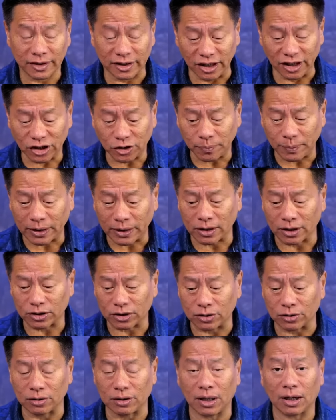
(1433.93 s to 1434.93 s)
Just
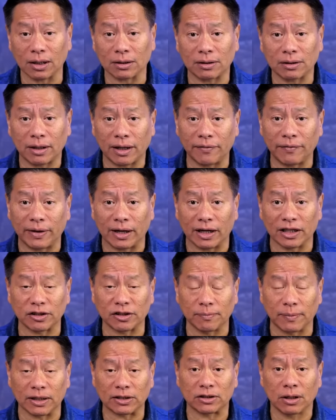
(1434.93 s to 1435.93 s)
because you're not having
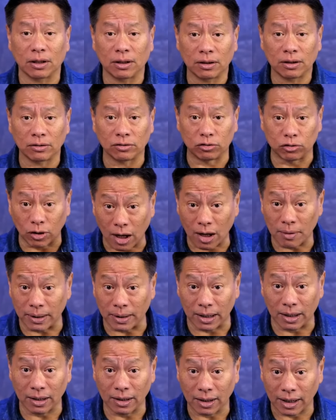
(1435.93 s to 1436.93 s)
as much
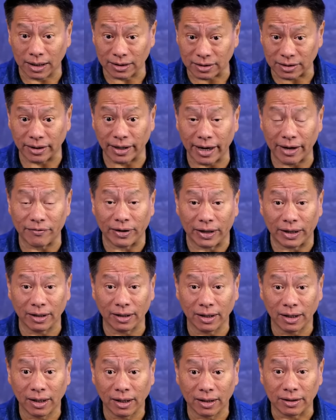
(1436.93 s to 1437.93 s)
drama as they're
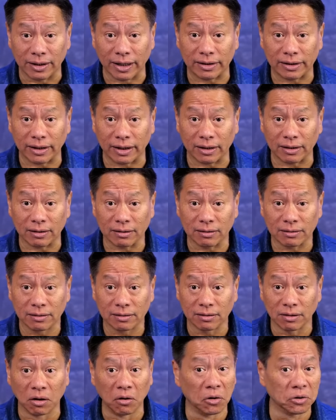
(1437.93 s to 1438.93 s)
having, they think,
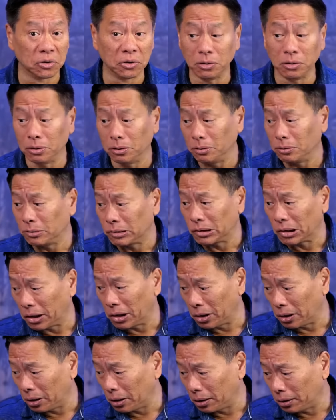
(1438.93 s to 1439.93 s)
oh, you don't
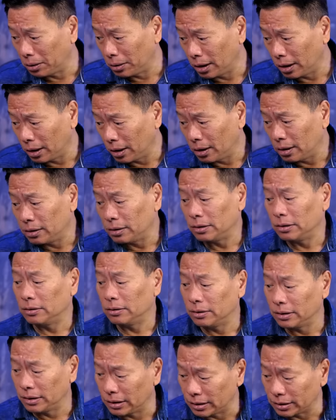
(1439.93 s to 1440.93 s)
care,
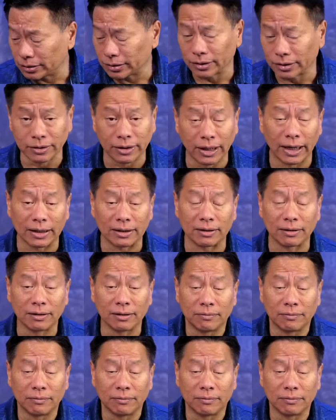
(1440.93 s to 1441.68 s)
you're this, you're that,